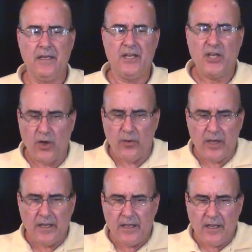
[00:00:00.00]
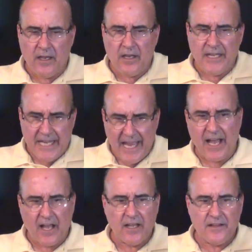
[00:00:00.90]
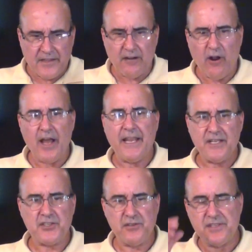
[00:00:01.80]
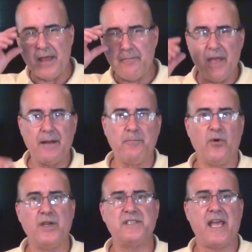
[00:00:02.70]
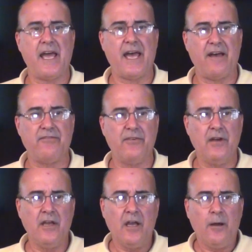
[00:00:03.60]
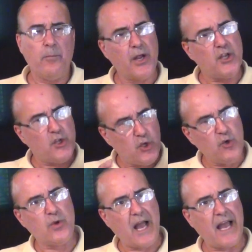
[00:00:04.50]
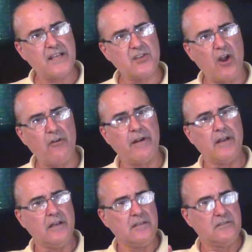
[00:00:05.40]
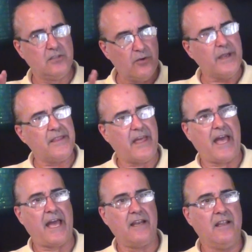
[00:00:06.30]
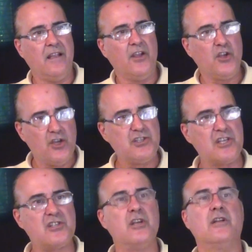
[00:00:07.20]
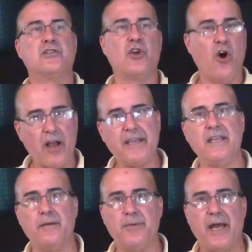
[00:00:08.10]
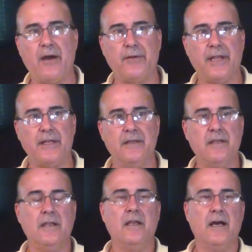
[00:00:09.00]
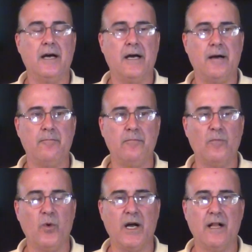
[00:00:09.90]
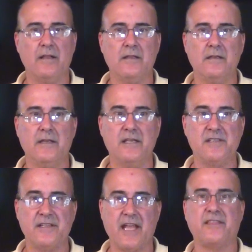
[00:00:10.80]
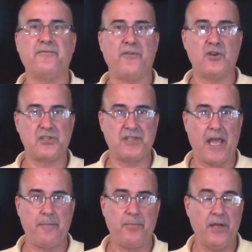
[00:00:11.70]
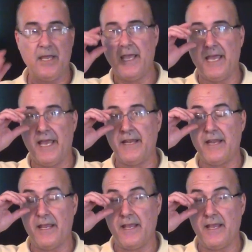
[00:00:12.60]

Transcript: you know, yeah, there are issues that men and boys have, but you guys aren't doing that. You're just talking about it. Well, isn't that the first step? And